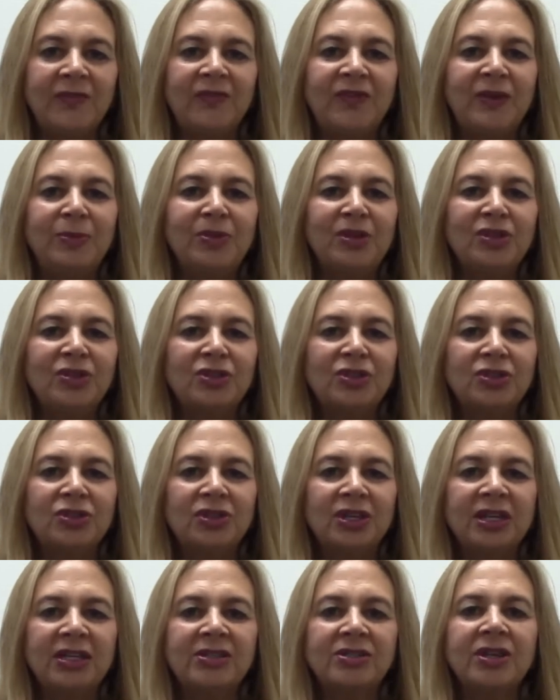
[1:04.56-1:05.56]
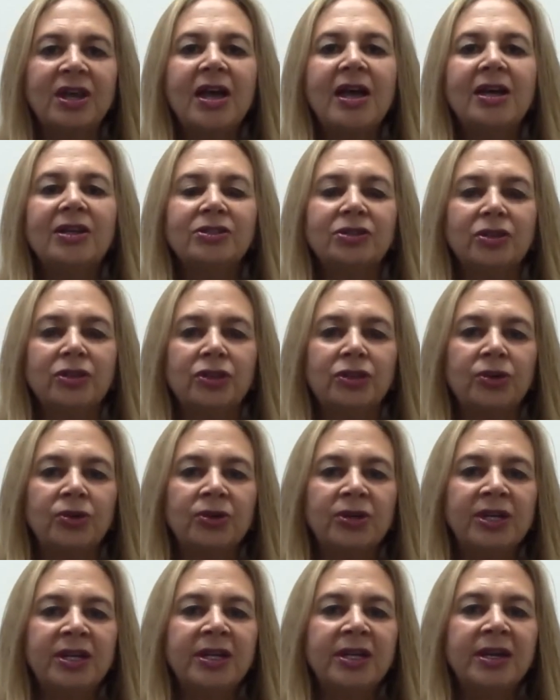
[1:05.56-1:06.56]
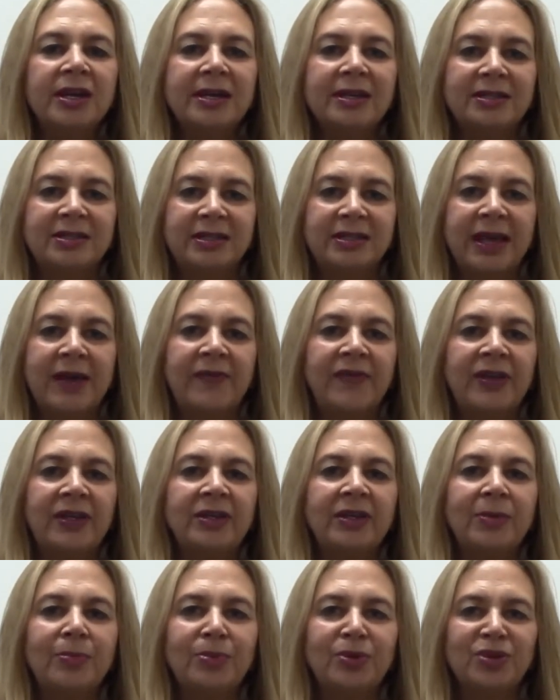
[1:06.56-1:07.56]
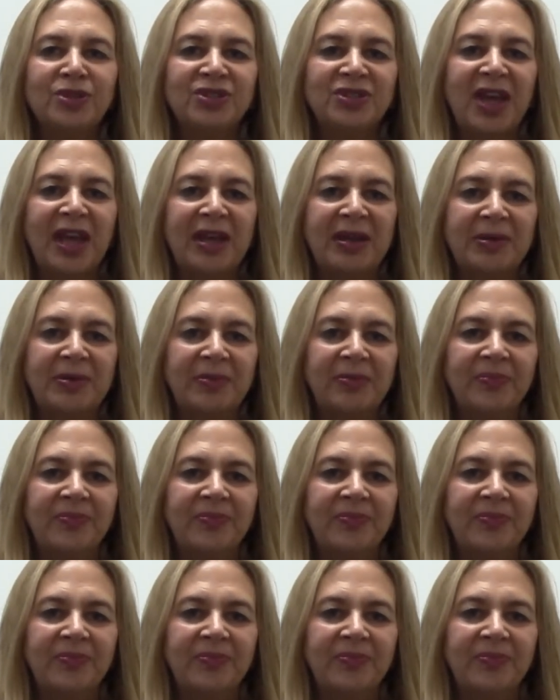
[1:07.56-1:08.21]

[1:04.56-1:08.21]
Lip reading: female students to 37%.